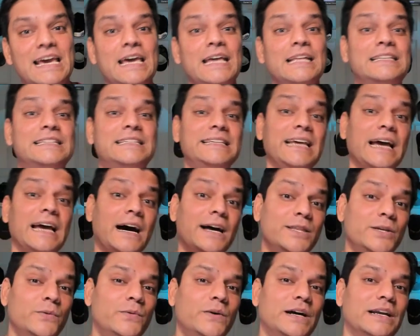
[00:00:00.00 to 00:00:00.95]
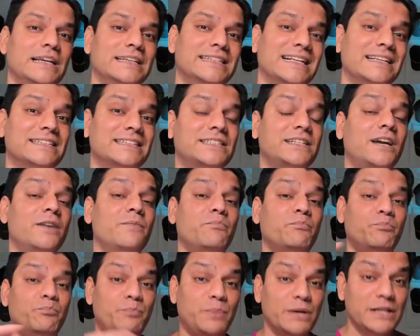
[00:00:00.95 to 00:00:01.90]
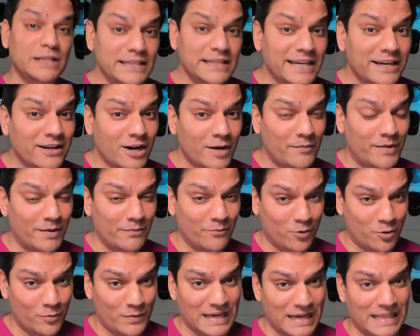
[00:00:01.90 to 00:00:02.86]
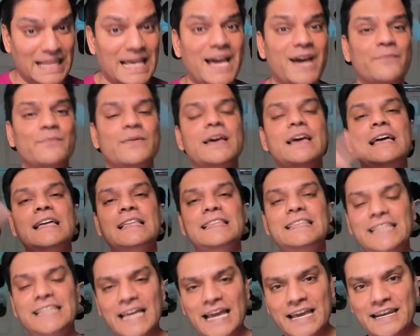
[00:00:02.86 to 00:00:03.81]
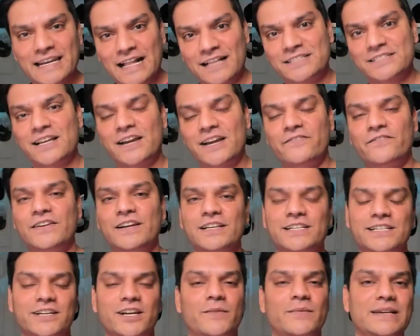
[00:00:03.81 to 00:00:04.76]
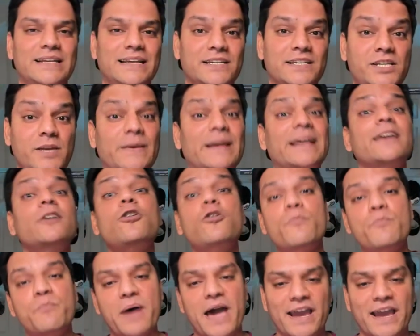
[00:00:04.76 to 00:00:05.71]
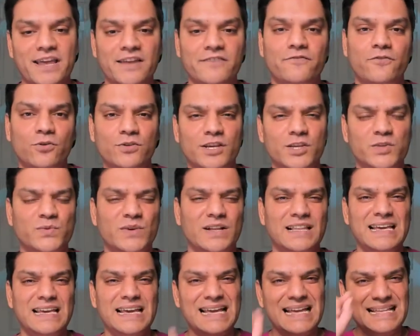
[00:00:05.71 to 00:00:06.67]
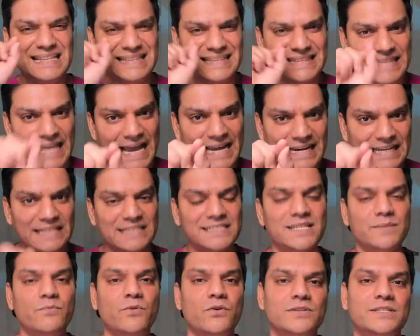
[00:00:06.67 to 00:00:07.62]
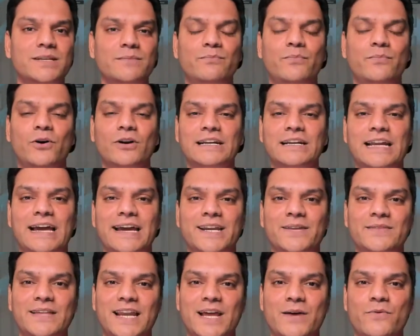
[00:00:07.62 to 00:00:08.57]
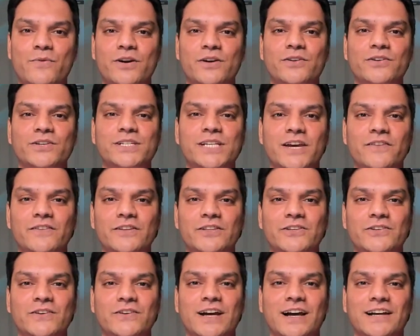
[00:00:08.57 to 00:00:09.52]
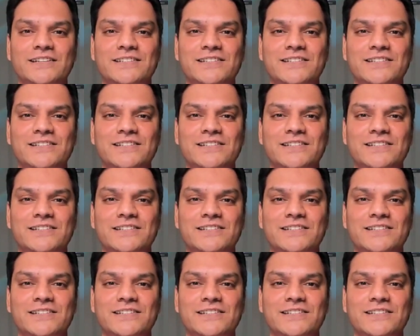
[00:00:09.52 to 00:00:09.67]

It's the other one is I'll start building it on my mobile app. Then I'll start finishing it on my desktop and I can go back and forth as well. That is the most important item that I wanted to share with you guys